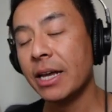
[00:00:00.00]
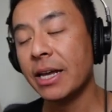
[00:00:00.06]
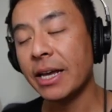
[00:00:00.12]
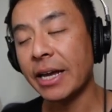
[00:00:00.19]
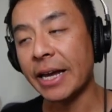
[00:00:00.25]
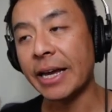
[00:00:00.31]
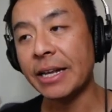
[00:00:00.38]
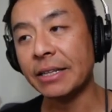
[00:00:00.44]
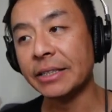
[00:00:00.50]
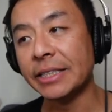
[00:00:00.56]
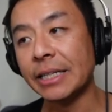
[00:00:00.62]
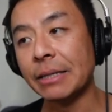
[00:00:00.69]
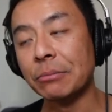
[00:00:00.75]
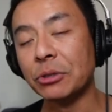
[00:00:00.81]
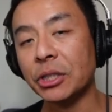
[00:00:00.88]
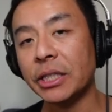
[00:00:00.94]
and the
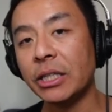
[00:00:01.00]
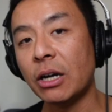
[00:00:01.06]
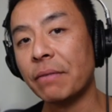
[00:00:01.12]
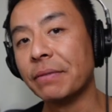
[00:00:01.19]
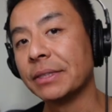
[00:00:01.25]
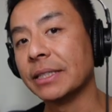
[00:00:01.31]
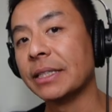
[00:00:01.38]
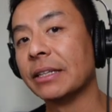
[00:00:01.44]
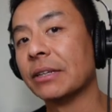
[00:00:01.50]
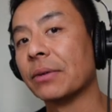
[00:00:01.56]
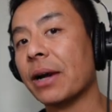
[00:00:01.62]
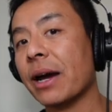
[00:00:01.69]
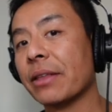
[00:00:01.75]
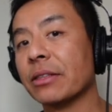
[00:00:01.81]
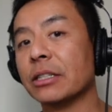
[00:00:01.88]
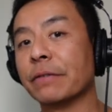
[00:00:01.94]
MG. Obviously, there
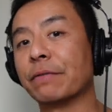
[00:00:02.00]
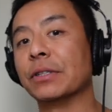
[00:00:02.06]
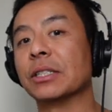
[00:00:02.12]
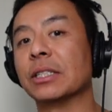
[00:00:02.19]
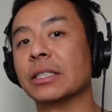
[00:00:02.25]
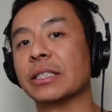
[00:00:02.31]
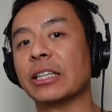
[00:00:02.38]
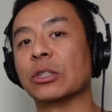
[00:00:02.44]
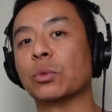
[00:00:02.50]
are other differences as